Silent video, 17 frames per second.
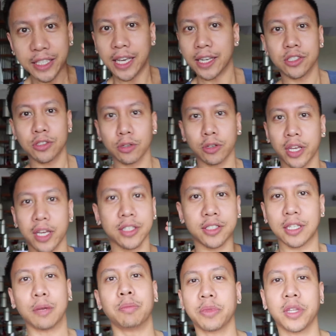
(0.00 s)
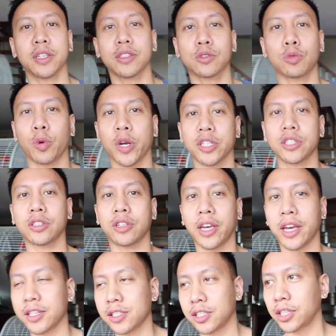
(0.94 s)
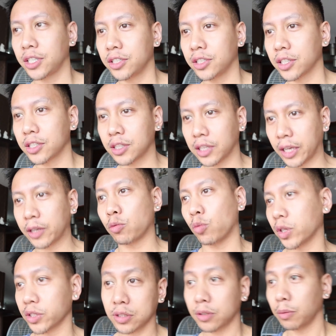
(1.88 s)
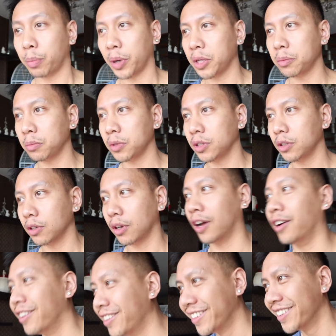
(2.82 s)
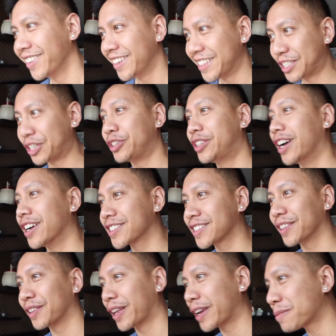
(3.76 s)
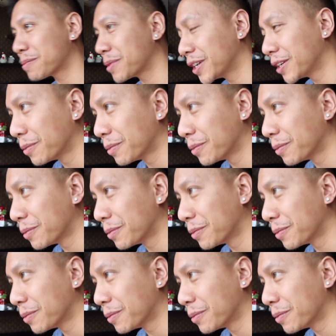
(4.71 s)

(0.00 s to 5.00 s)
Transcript: yesterday something switched and she just like wants to bite me. She doesn't like me